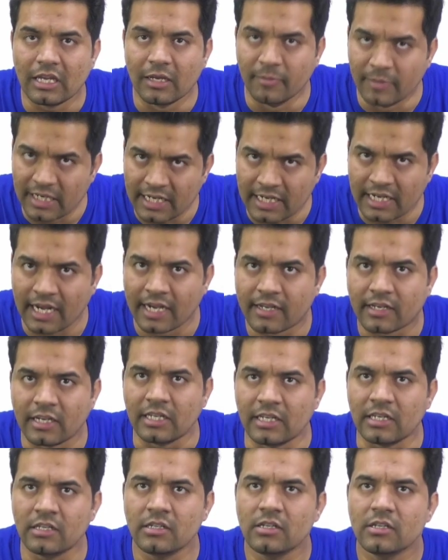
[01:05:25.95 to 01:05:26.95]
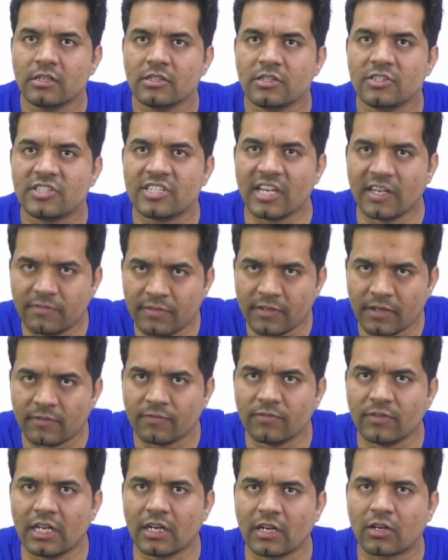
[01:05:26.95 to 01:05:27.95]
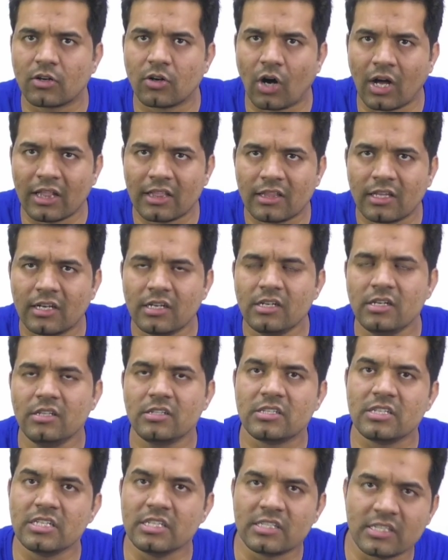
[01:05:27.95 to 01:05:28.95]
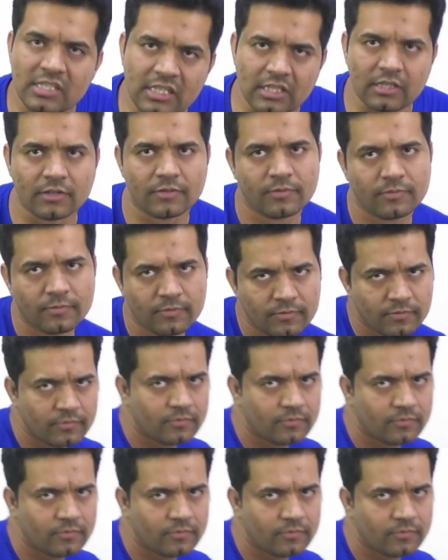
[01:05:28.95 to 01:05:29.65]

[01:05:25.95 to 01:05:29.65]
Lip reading: immediately JVM will call the GC.